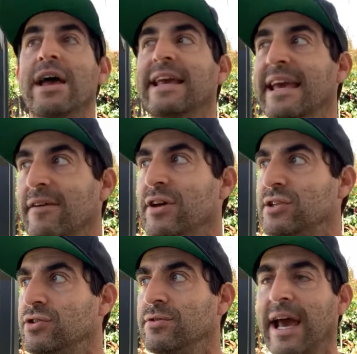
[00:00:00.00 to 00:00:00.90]
Give it
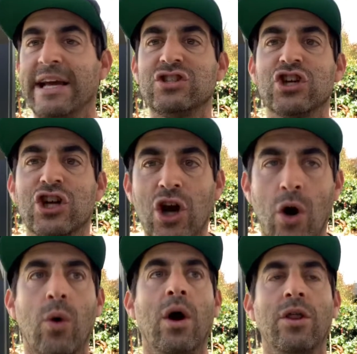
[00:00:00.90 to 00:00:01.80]
2 days to
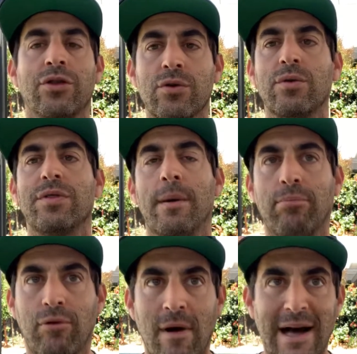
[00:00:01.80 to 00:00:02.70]
go through the
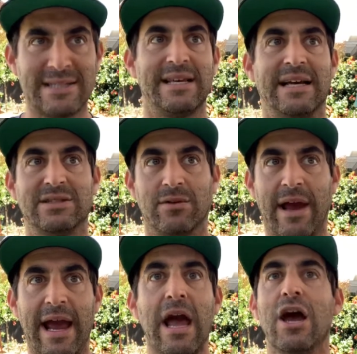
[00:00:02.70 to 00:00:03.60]
process,
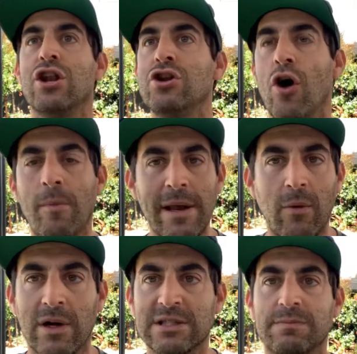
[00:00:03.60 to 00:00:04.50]
okay? Nobody
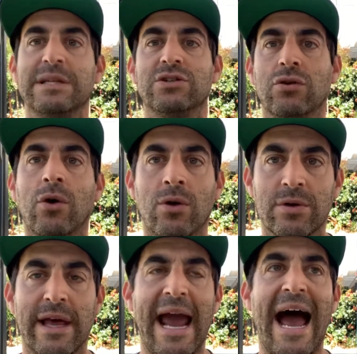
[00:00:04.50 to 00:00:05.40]
wants to be told
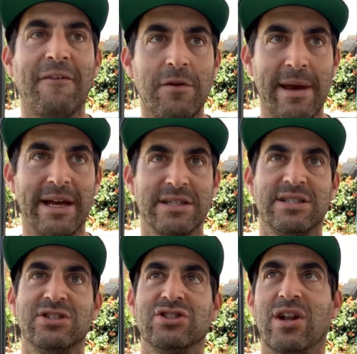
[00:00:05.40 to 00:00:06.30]
they have to make a
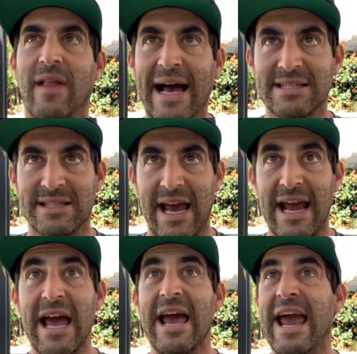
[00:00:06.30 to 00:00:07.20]
decision the last day,
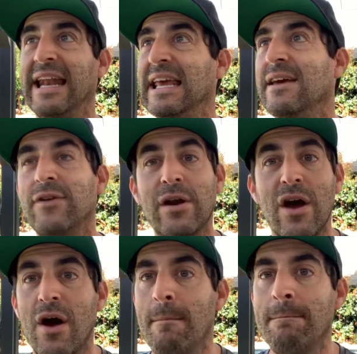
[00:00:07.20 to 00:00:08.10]
and
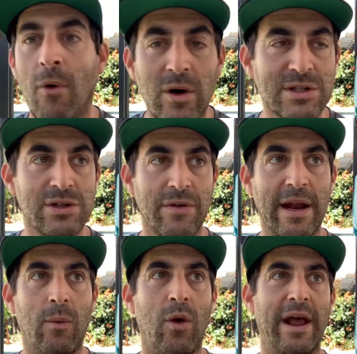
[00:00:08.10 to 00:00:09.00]
even more so, they
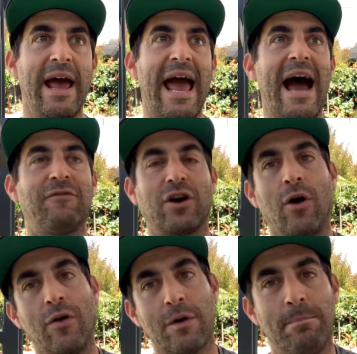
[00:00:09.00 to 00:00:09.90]
don't want to have to
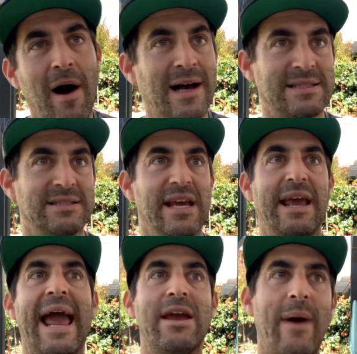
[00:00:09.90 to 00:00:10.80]
call their boss and say,
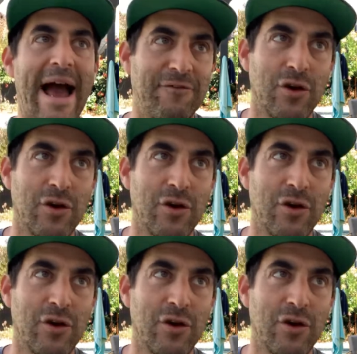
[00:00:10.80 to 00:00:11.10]
hey, you have to